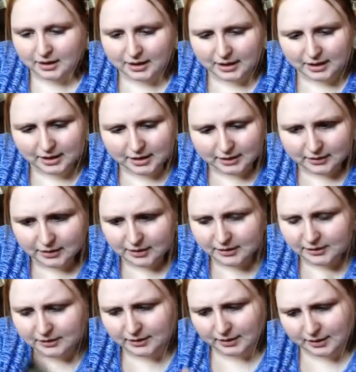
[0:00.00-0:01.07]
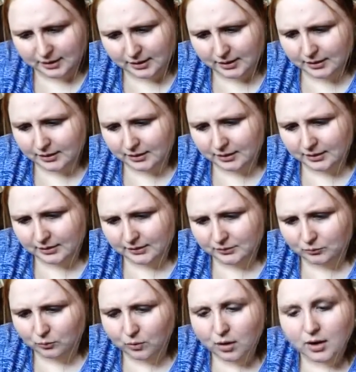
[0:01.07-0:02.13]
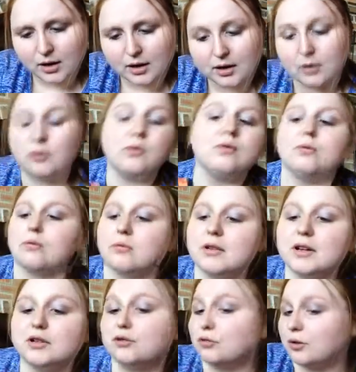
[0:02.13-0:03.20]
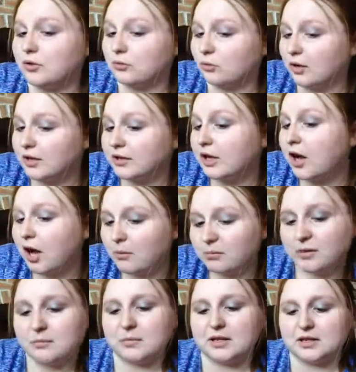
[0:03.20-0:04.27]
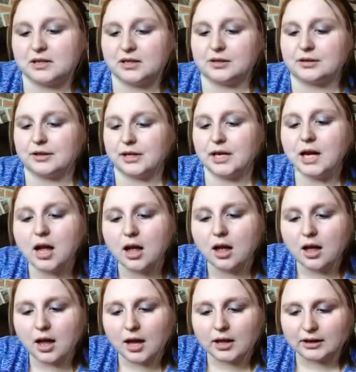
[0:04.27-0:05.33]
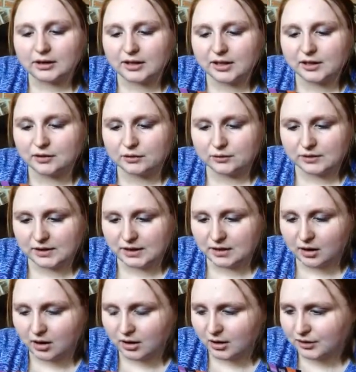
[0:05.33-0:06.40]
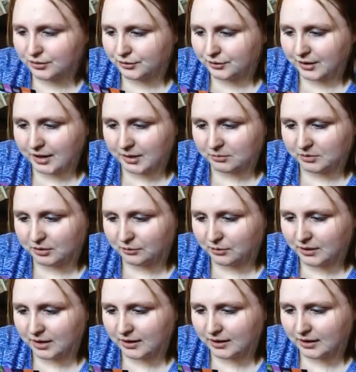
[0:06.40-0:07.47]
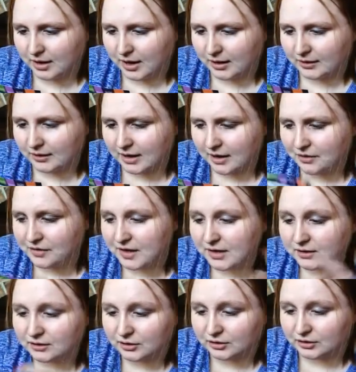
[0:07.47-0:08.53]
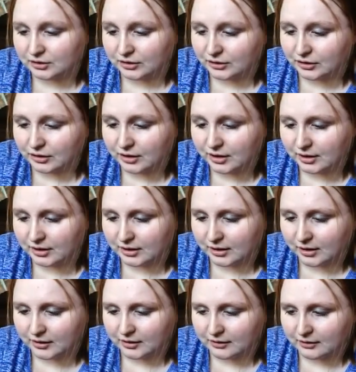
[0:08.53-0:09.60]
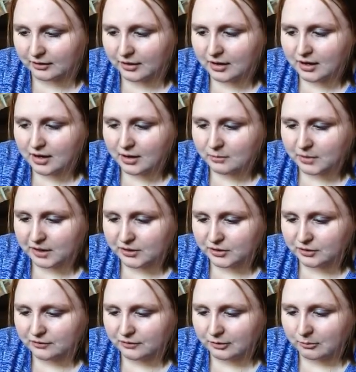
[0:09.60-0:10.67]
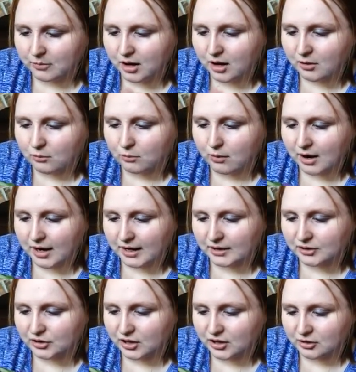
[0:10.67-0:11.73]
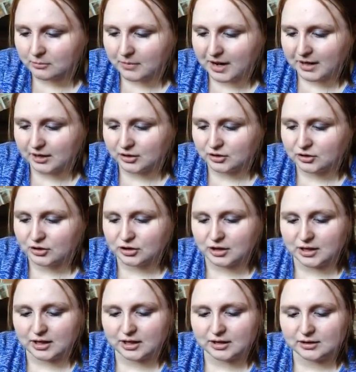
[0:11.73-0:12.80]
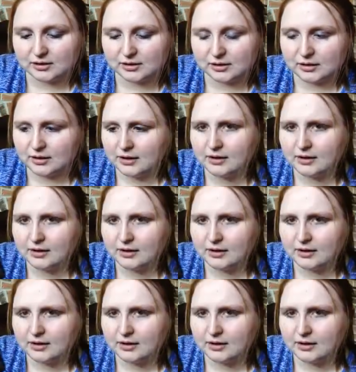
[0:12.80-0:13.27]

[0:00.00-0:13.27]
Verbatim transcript: And this is one, ooh, enjoy one complimentary lean cuisine entree up to three ninety nine. Now this looks good on the picture. Vermont white cheddar mac and cheese.